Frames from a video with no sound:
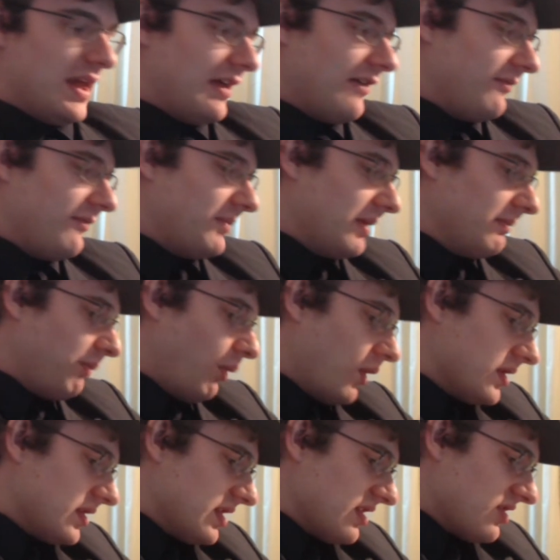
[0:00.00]
been
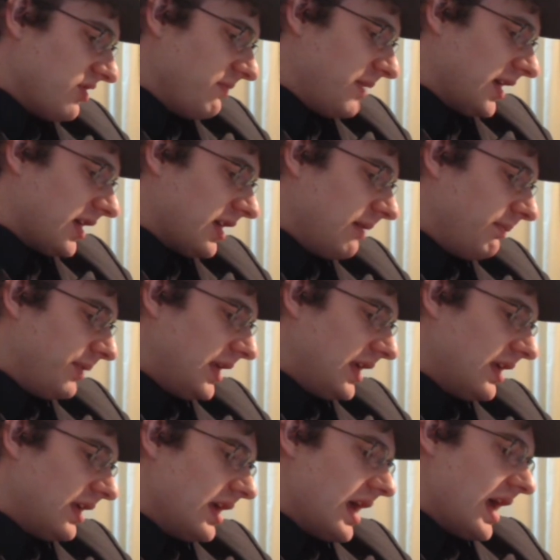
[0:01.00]
born since the big
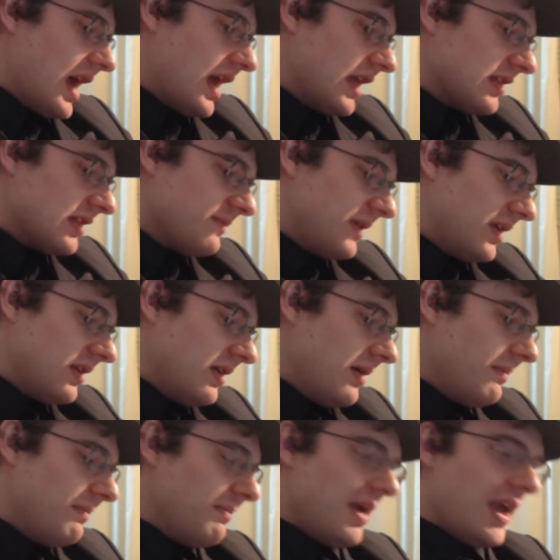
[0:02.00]
company has been
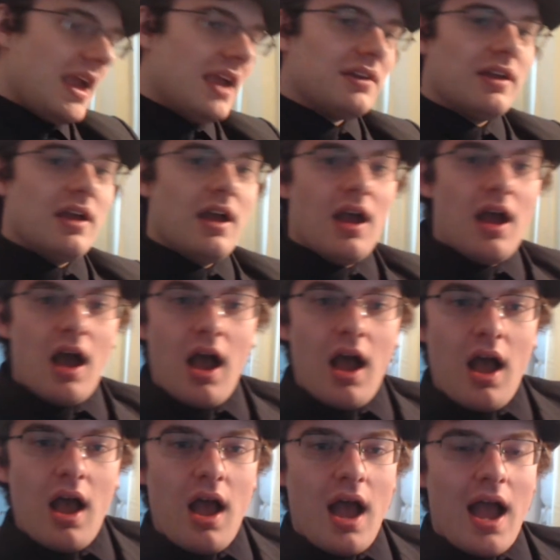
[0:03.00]
made.
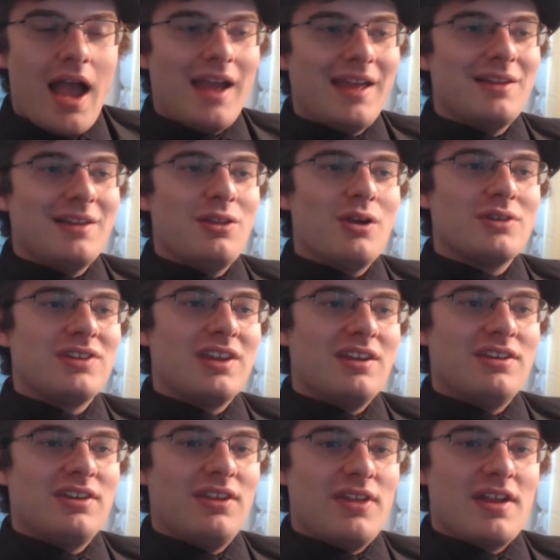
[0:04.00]
I looked
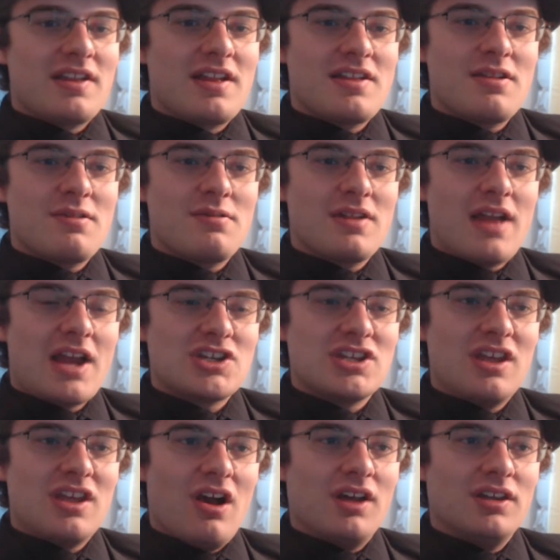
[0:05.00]
into this because this was
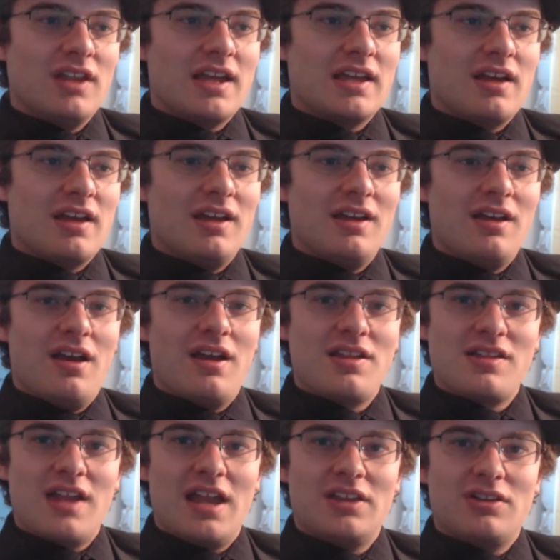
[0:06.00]
actually on like a
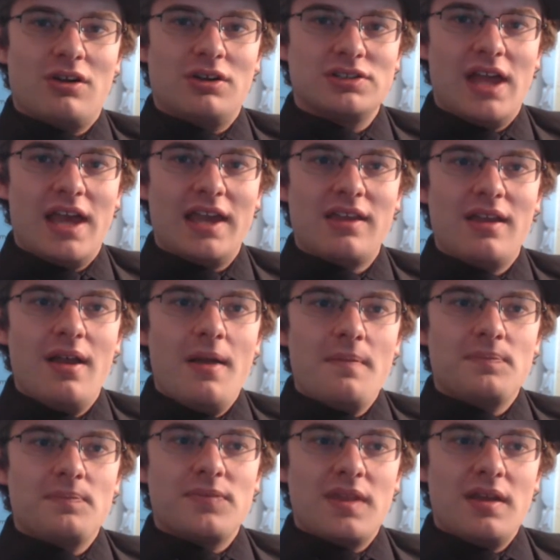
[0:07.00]
site called like
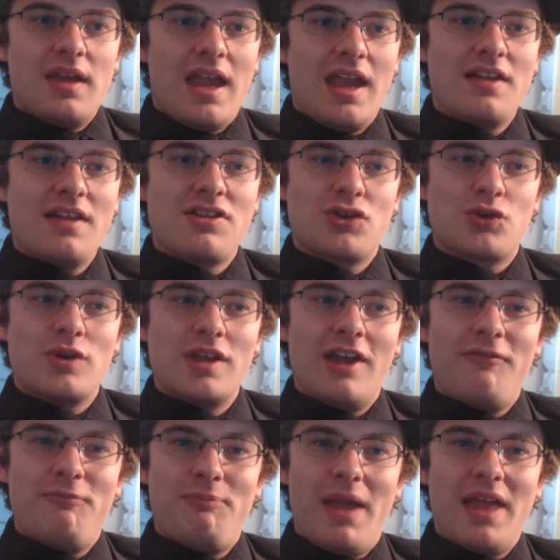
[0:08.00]

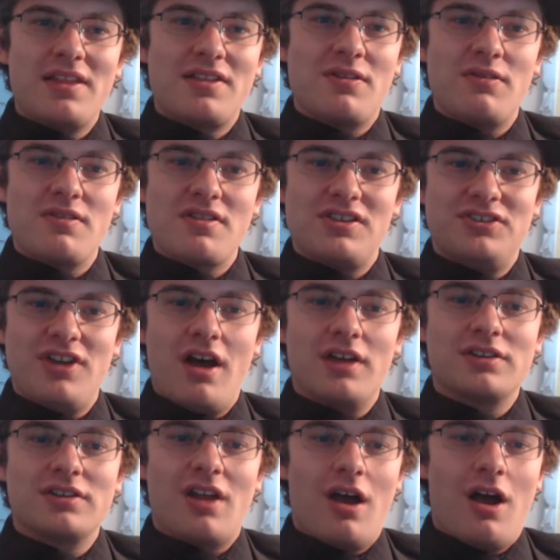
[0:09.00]

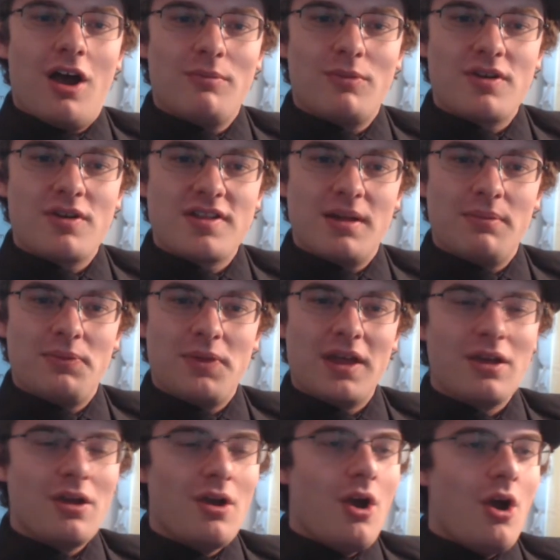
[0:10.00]
historyofpencils.com or
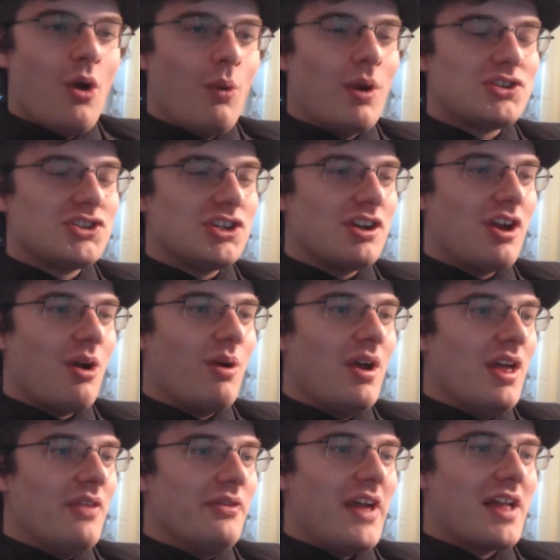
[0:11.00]
something, which, you know,
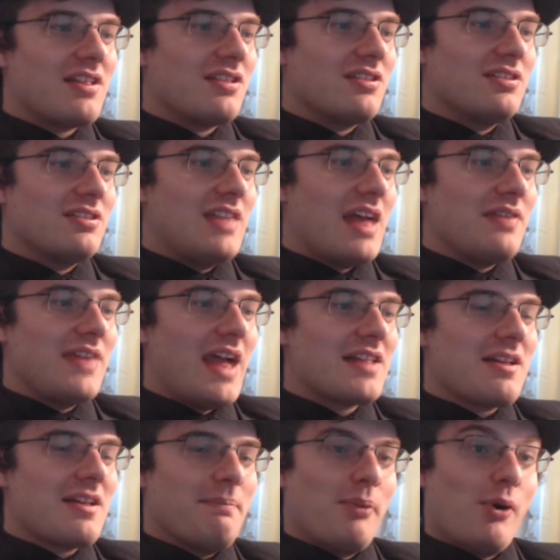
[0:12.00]
that's
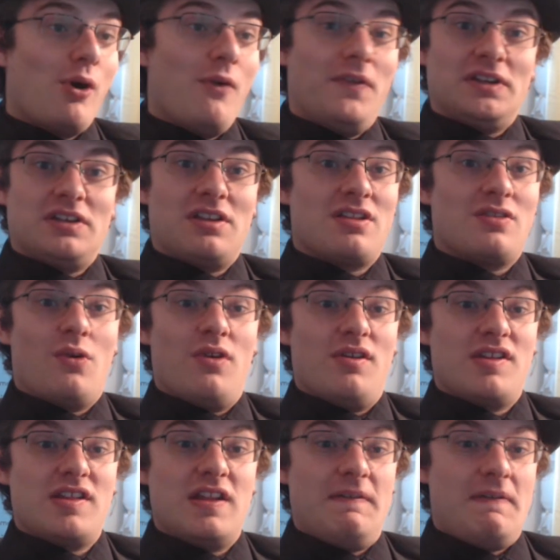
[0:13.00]
a perfect
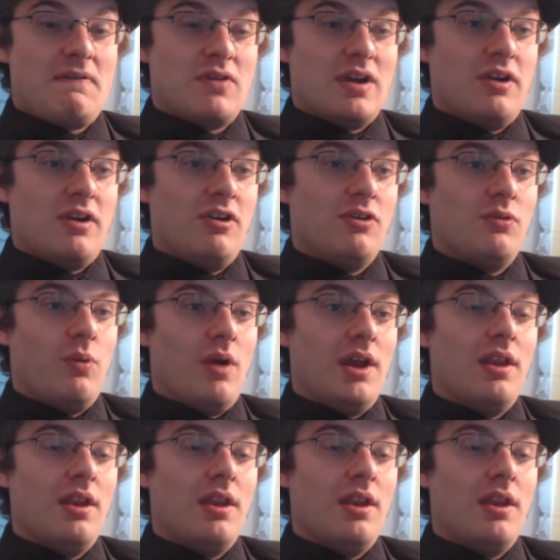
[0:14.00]
source if ever I heard one.